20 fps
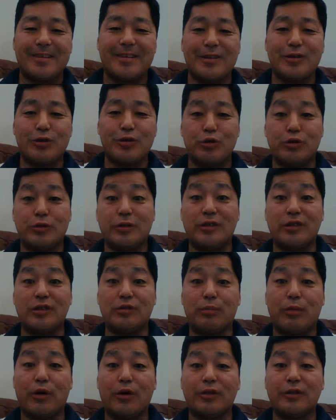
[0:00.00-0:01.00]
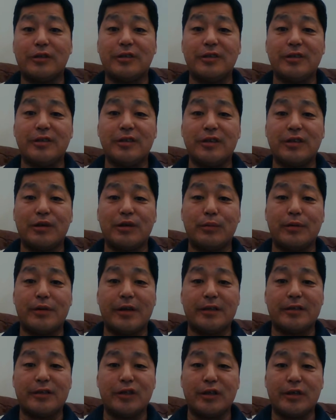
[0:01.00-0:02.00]
Hello, this is Paul T coming
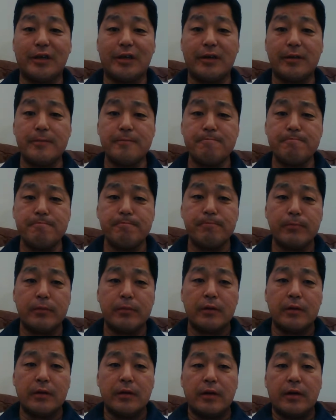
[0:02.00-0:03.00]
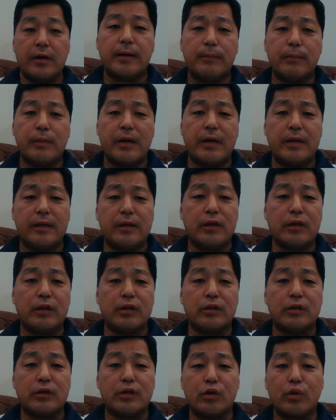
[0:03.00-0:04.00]
at you again. And
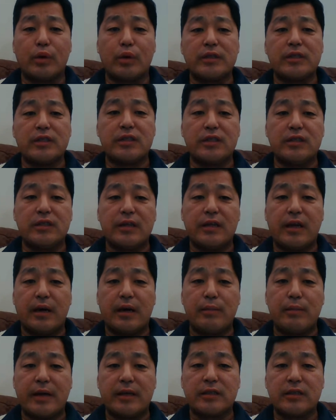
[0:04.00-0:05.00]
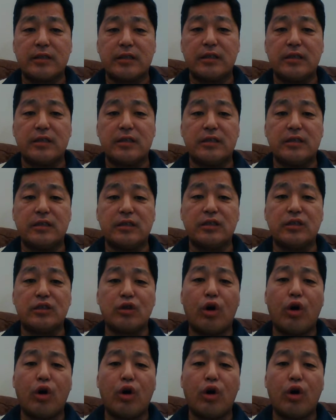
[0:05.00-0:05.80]
the question that I'm asking is,